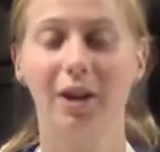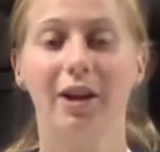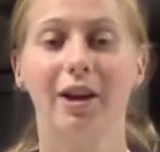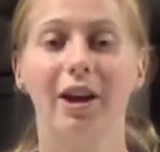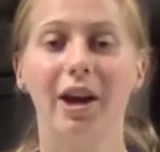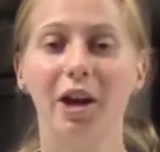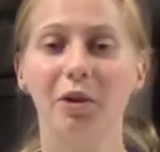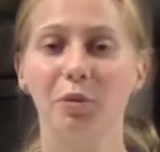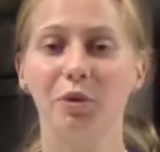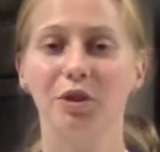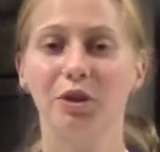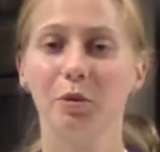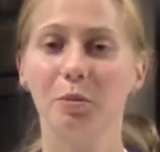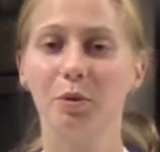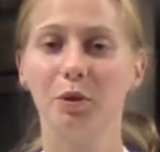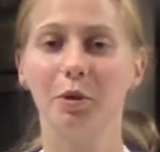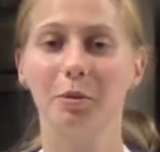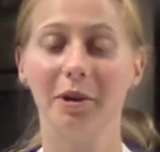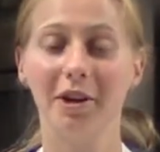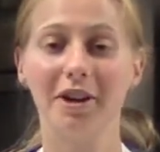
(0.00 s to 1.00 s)
And with the
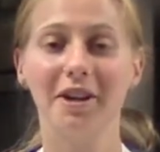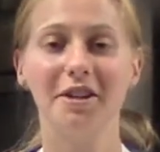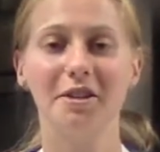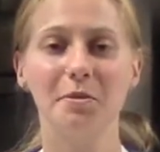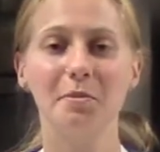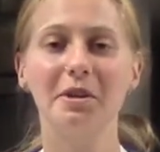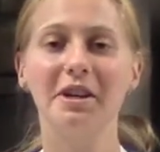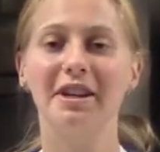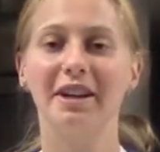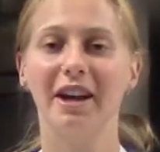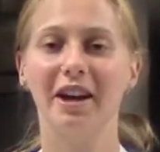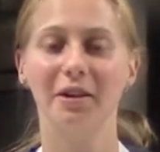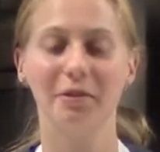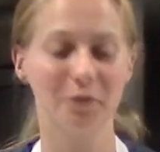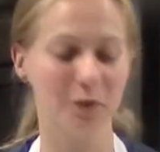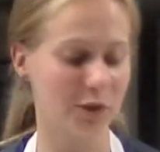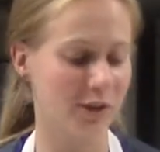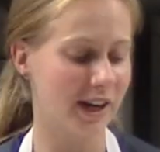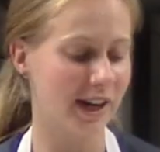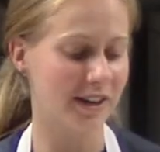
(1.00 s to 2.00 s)
blueberries, be
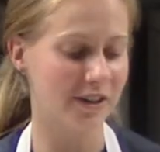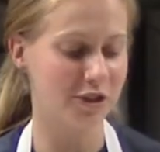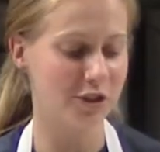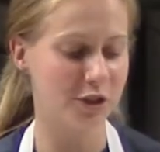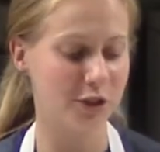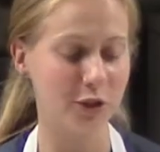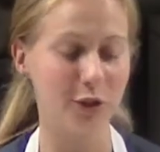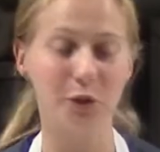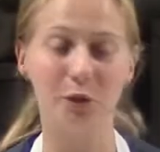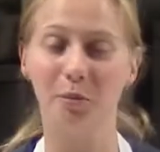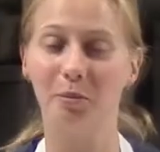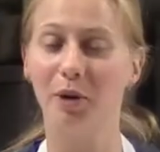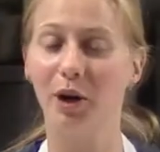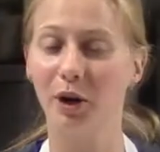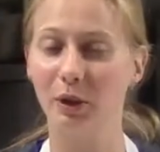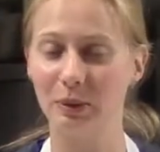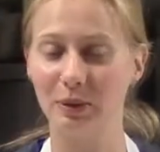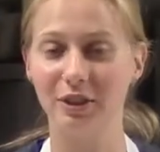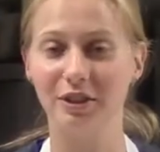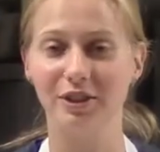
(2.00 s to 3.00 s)
careful not to
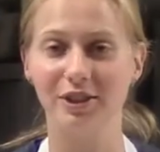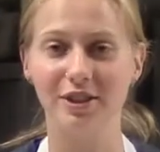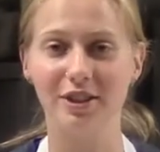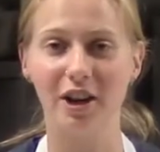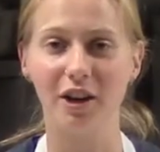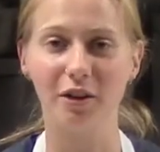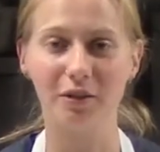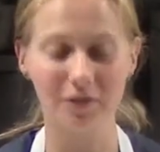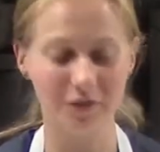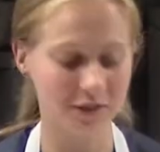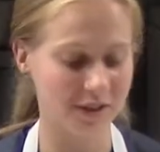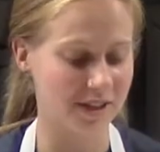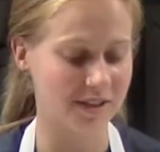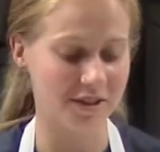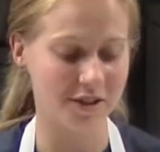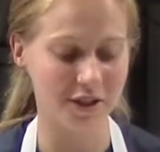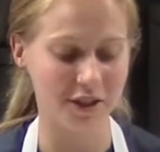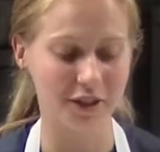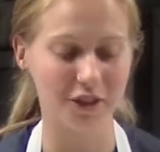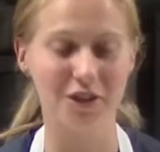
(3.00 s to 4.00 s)
poke yourself
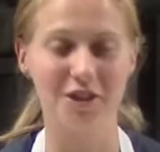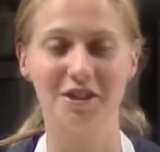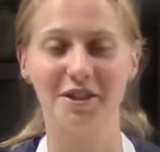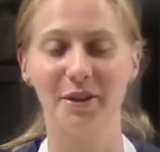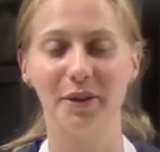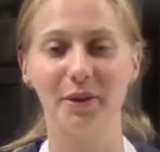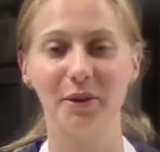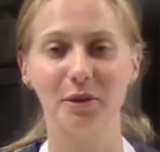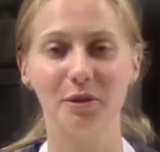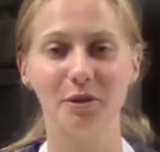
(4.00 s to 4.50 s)
since they're just a little